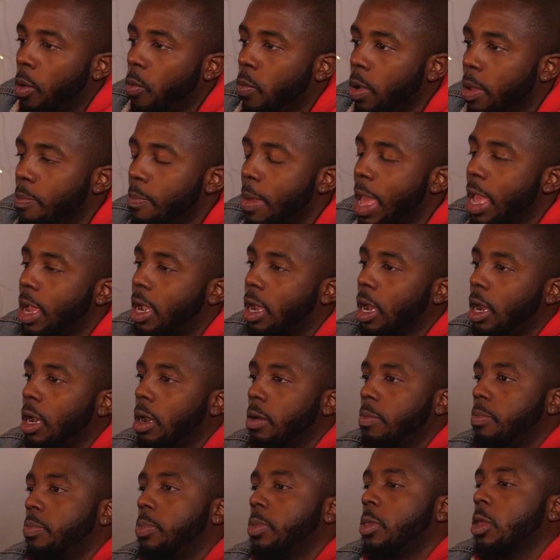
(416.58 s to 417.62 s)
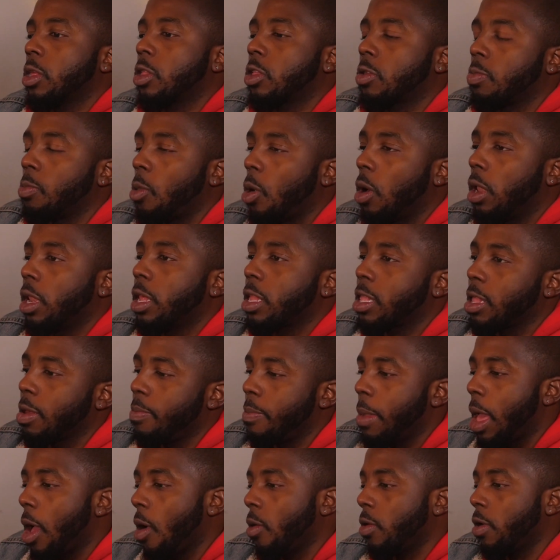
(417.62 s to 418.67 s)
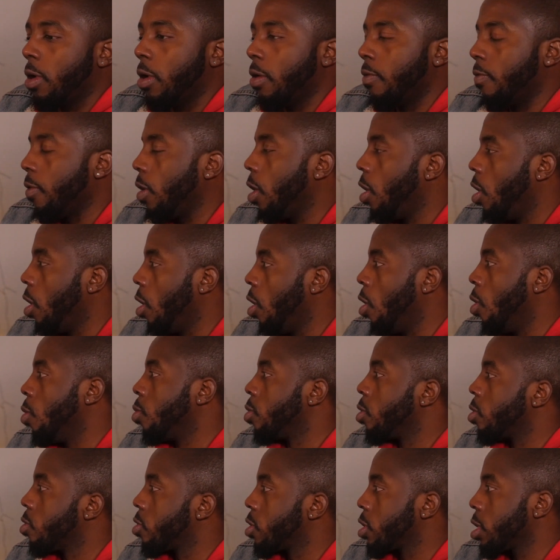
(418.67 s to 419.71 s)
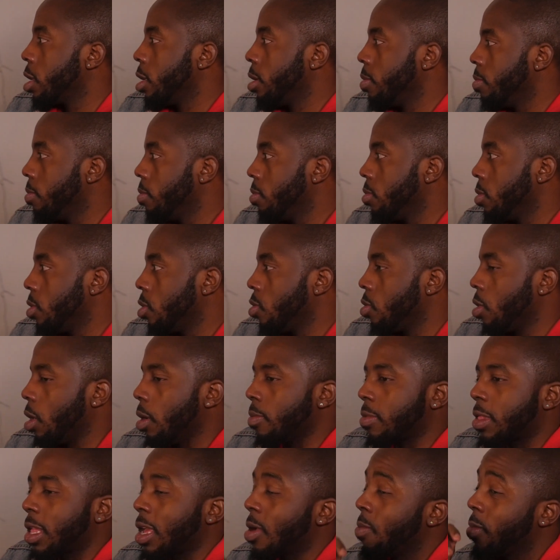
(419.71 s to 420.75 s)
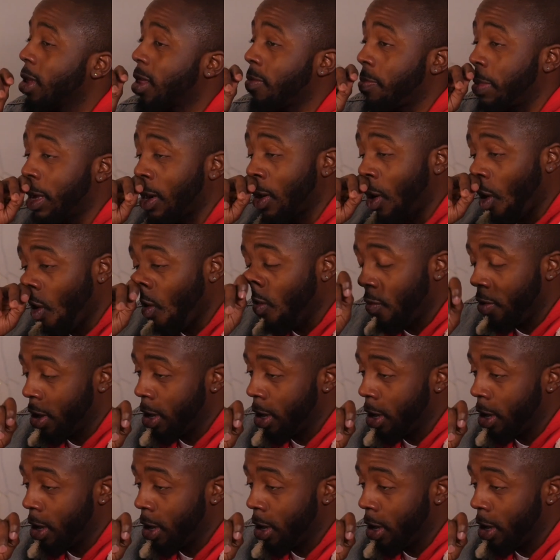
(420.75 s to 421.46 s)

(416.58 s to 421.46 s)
but we make up the smallest amount of ownership. You know what I'm saying? We spend